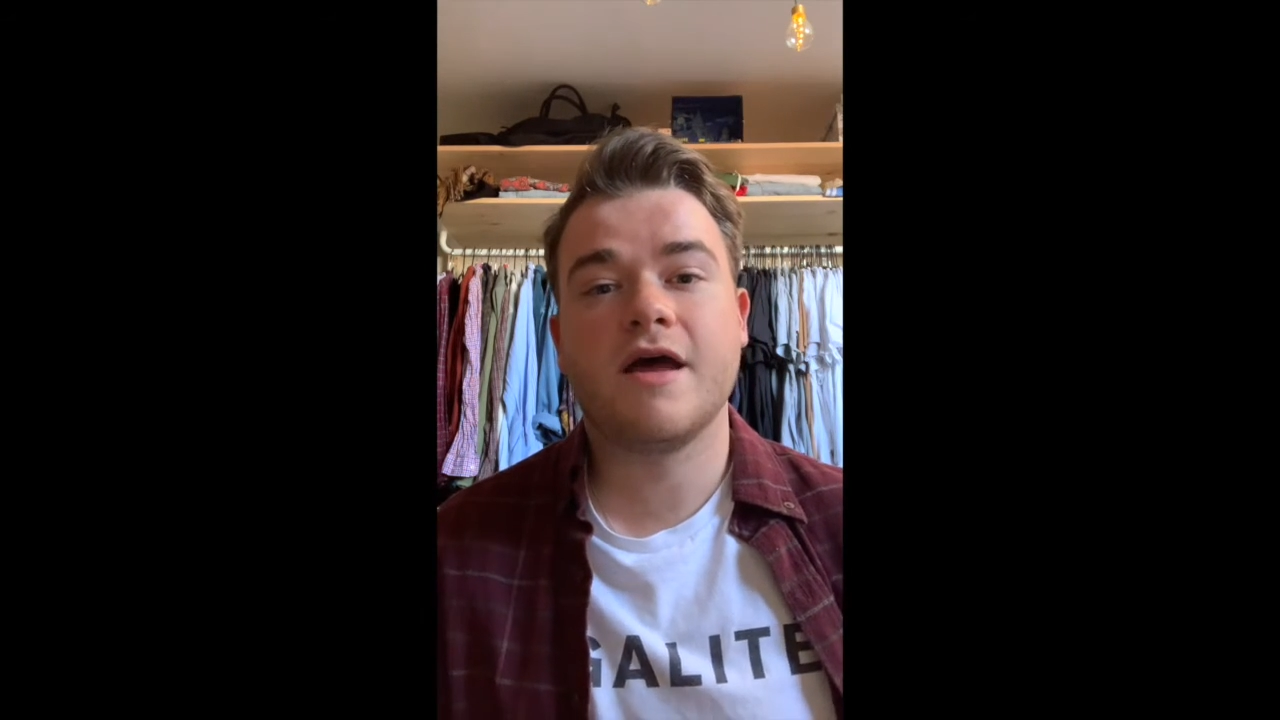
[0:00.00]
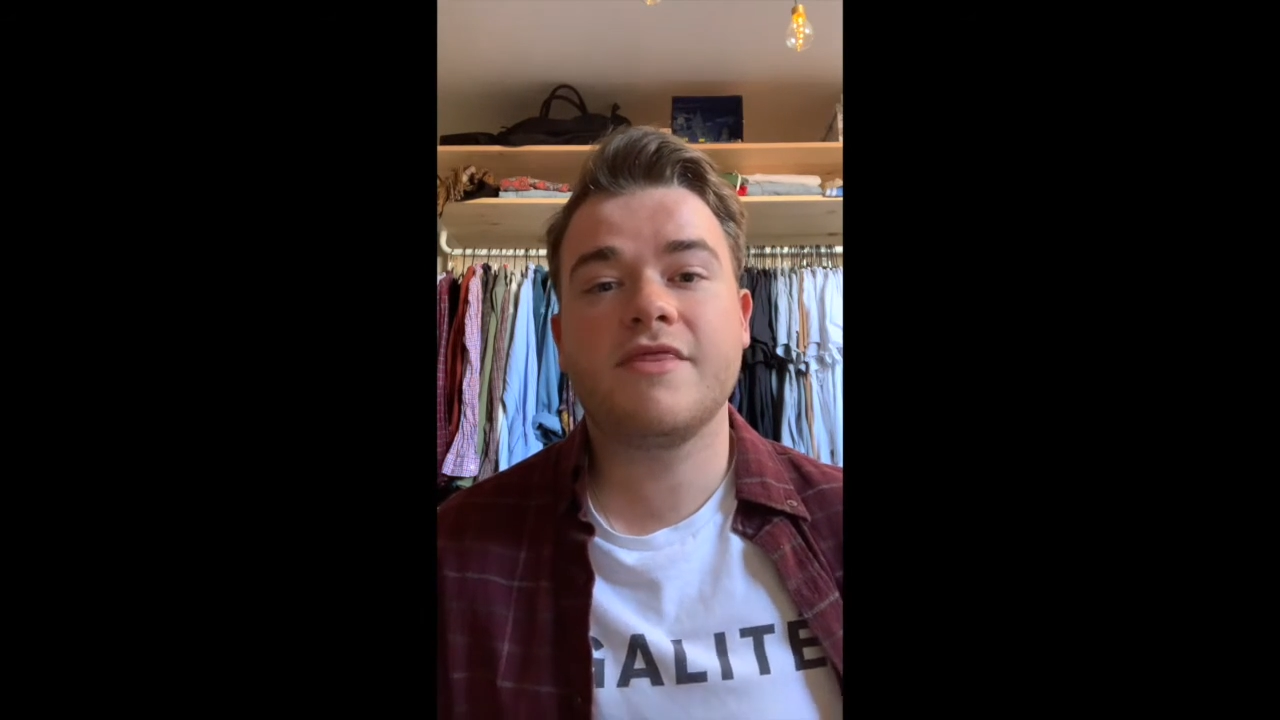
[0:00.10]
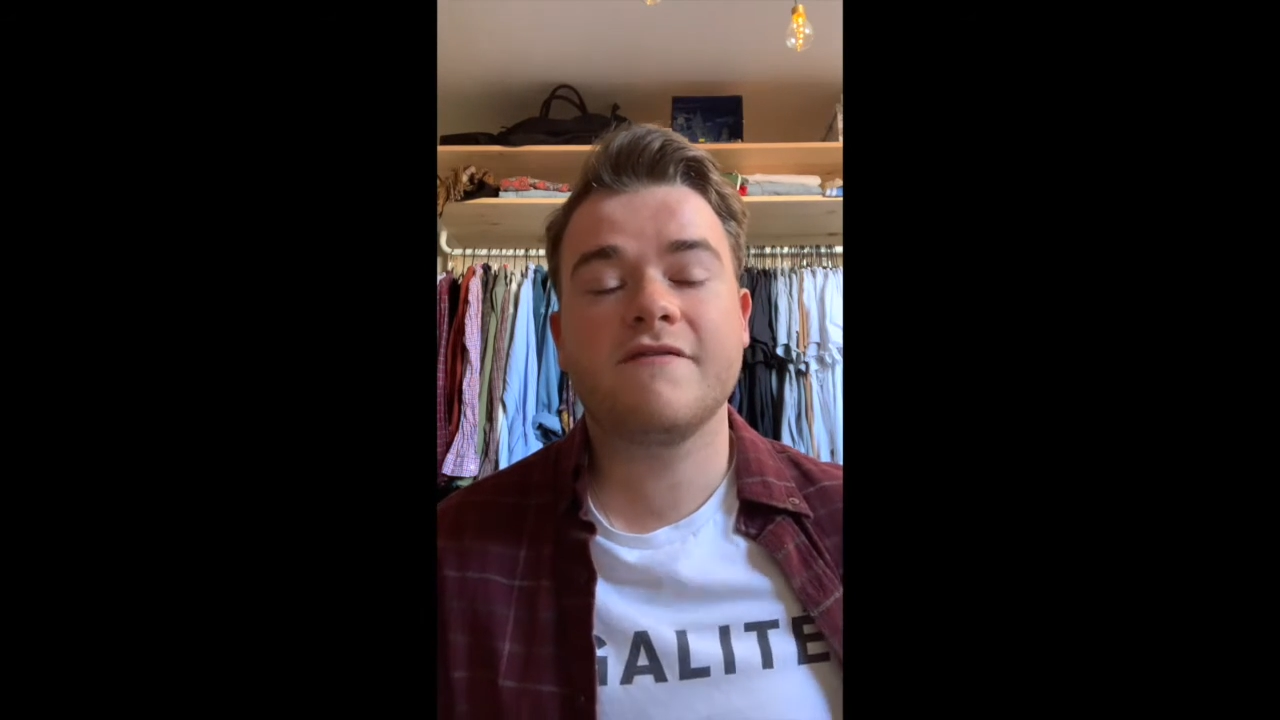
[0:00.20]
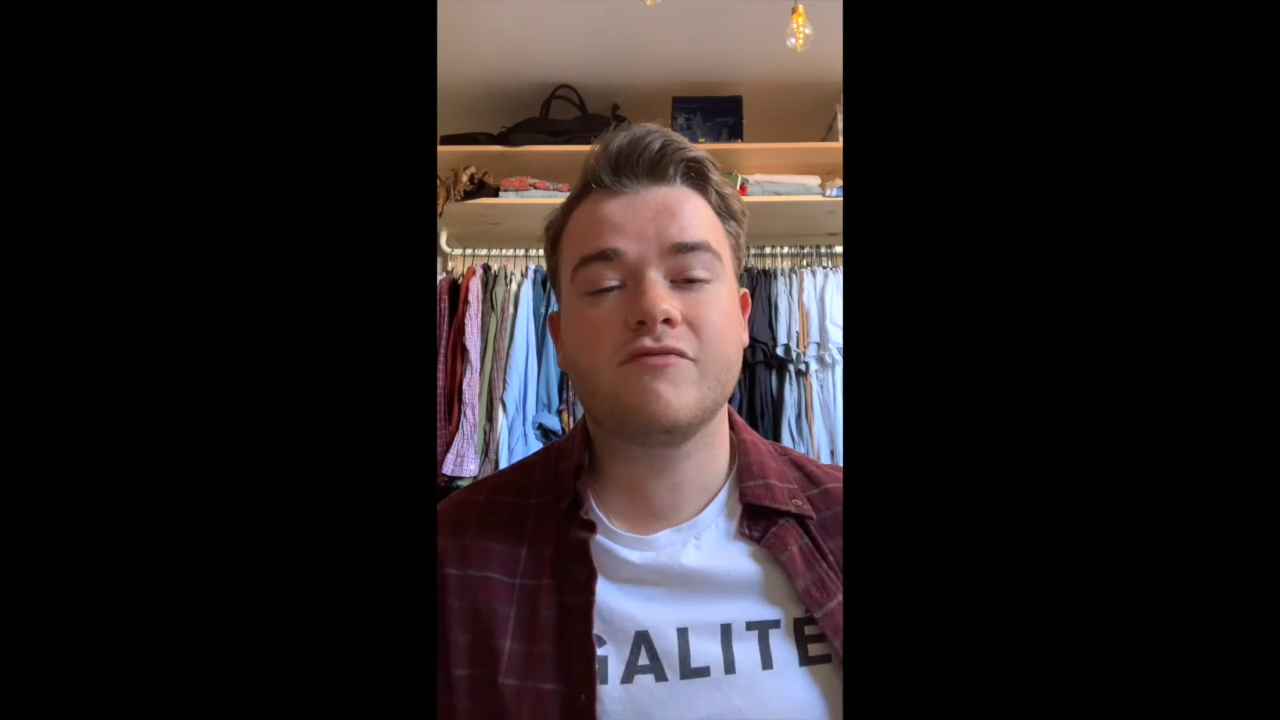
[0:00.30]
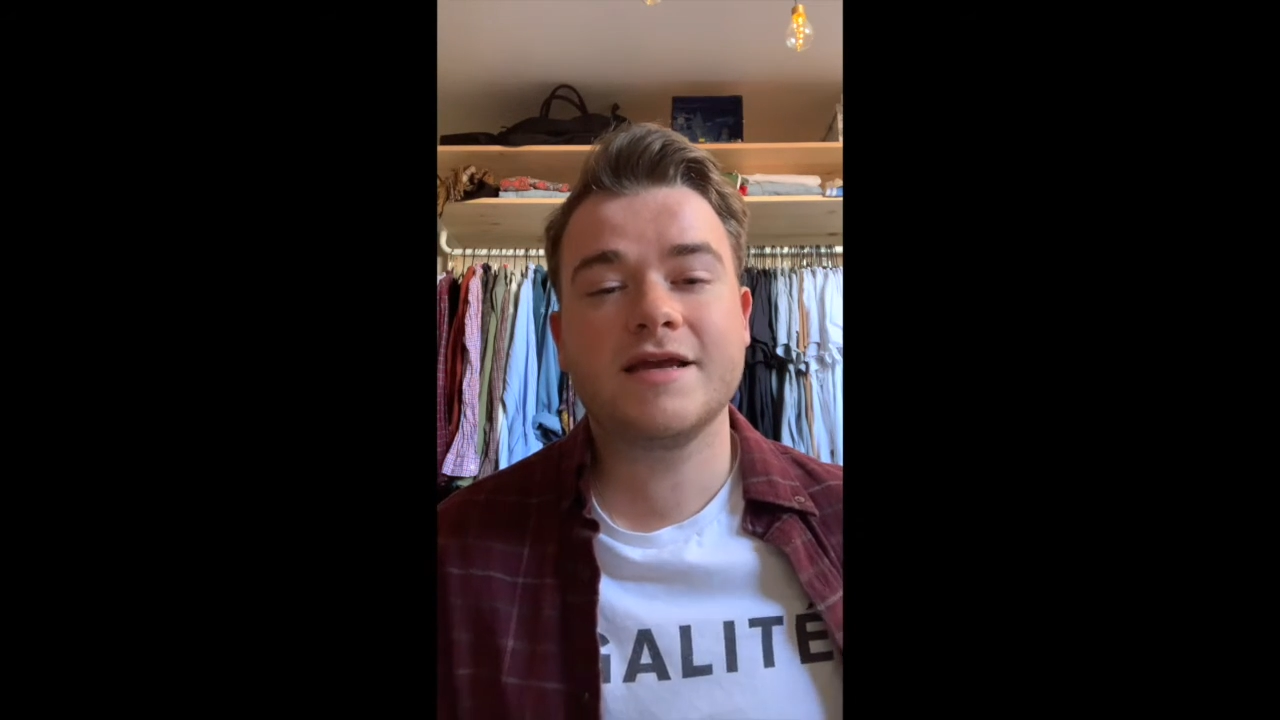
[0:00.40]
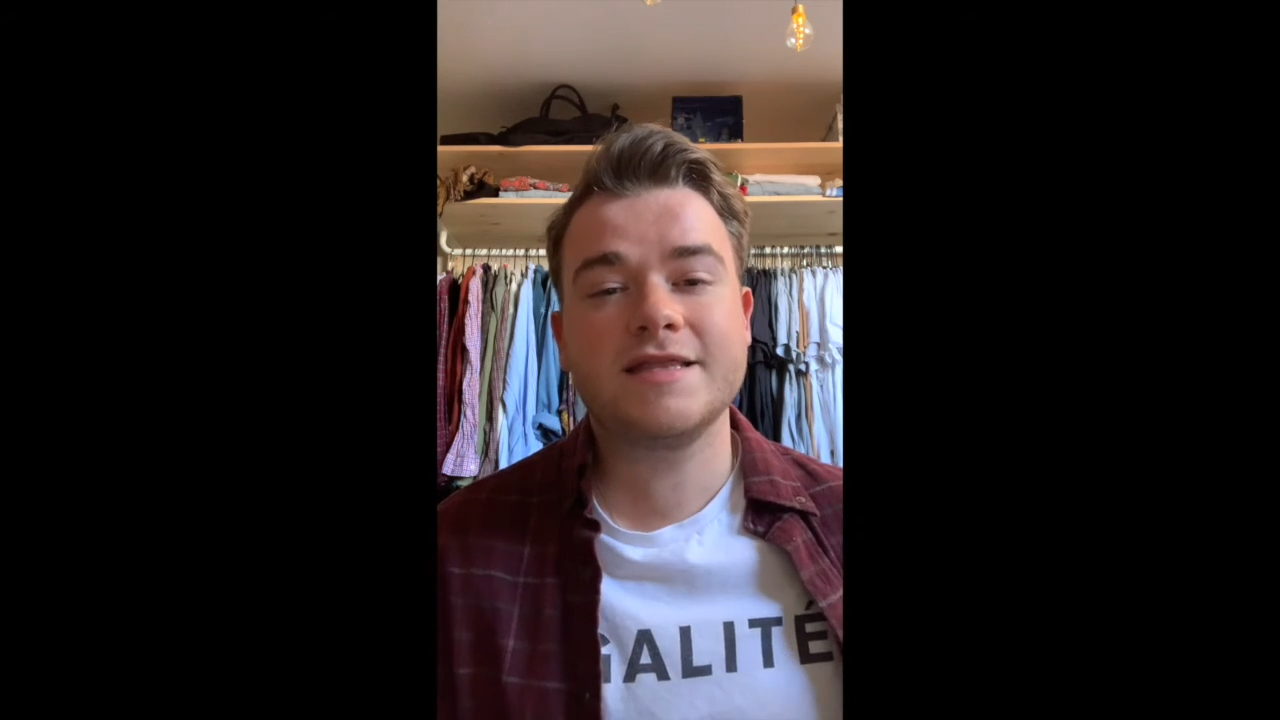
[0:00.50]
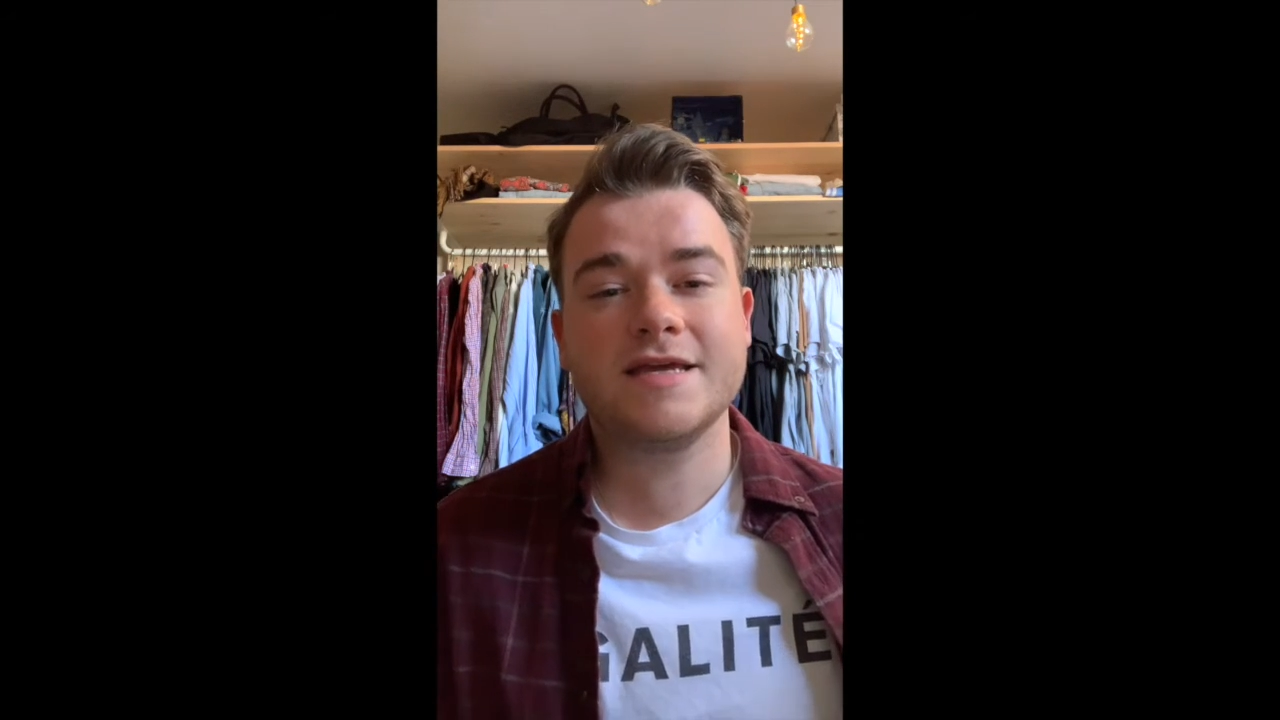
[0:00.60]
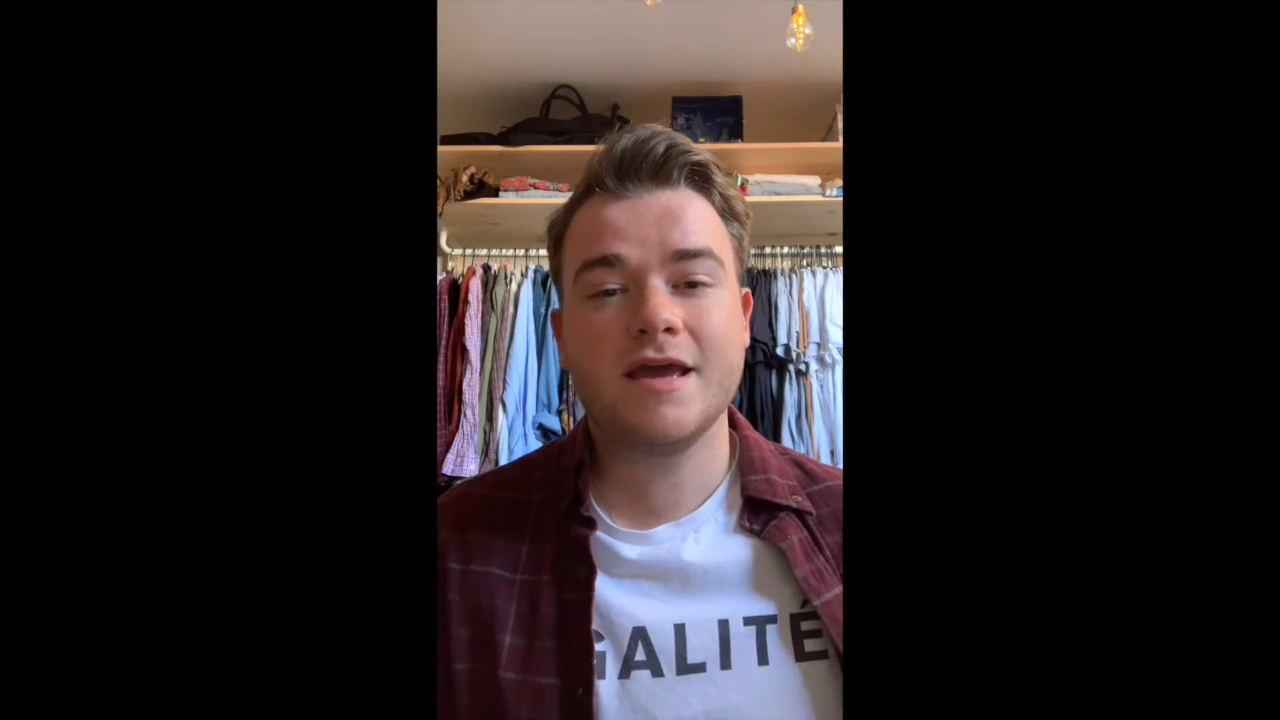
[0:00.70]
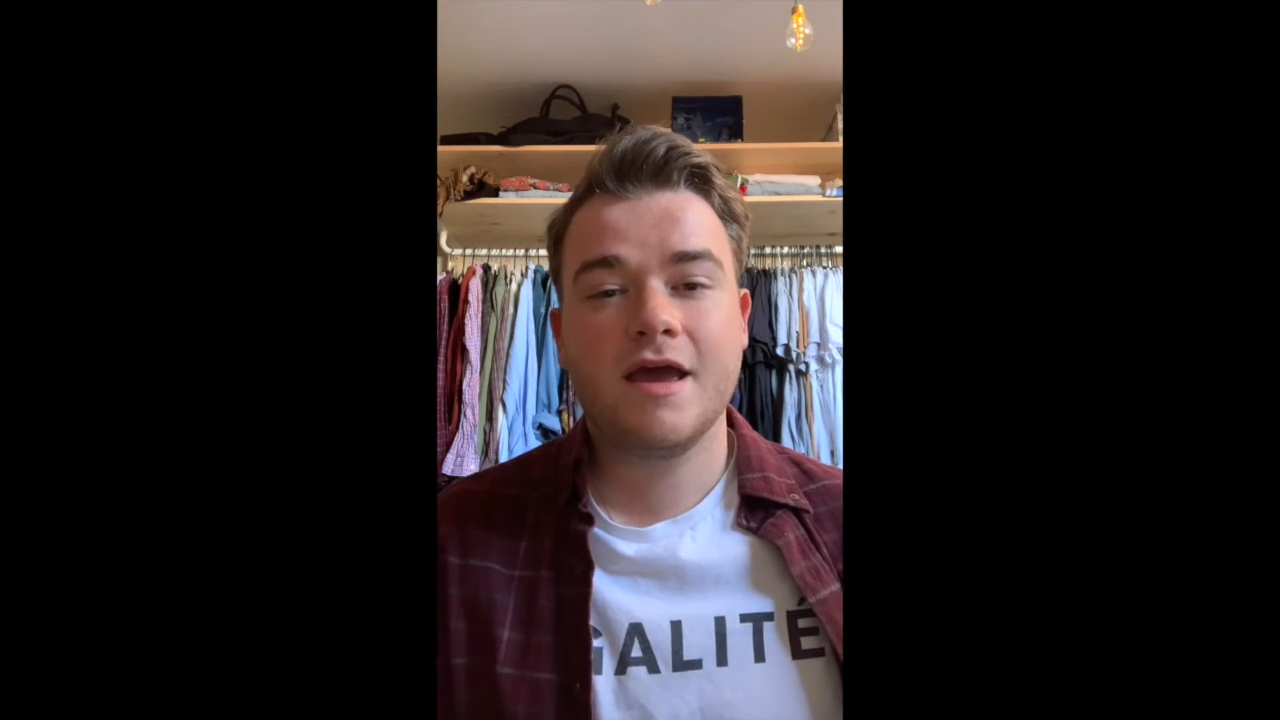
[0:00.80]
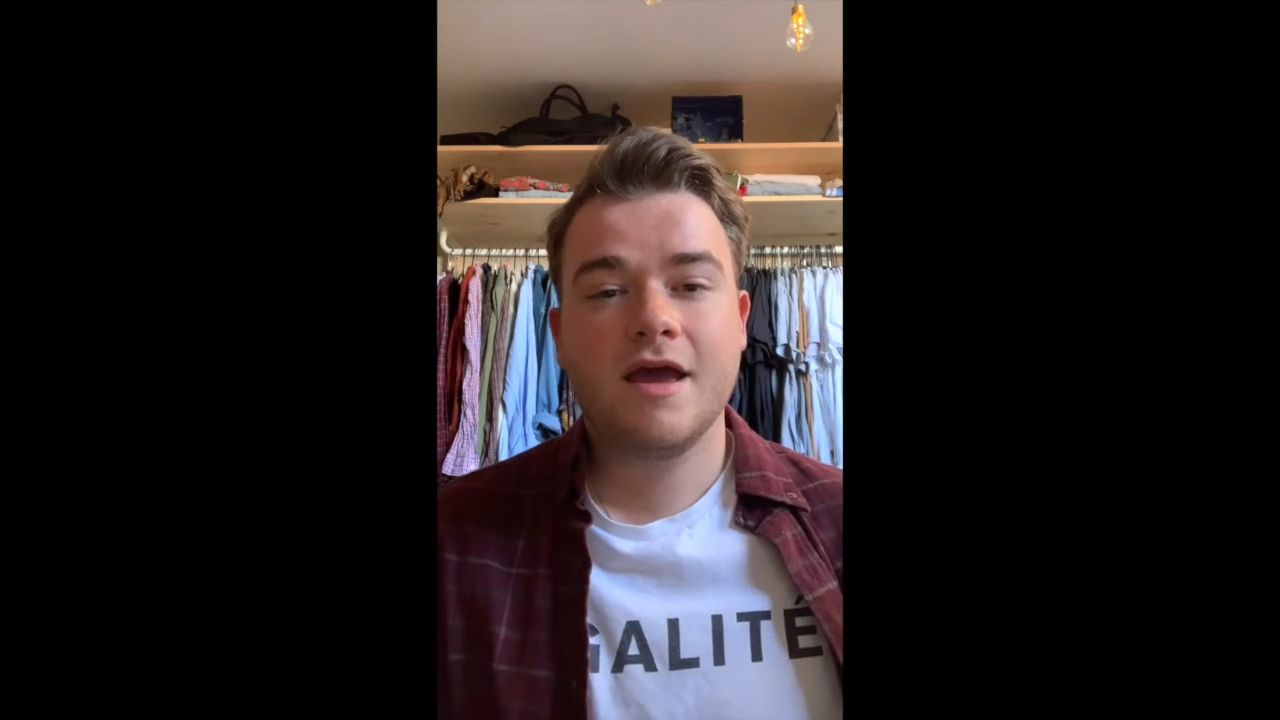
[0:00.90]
and they've really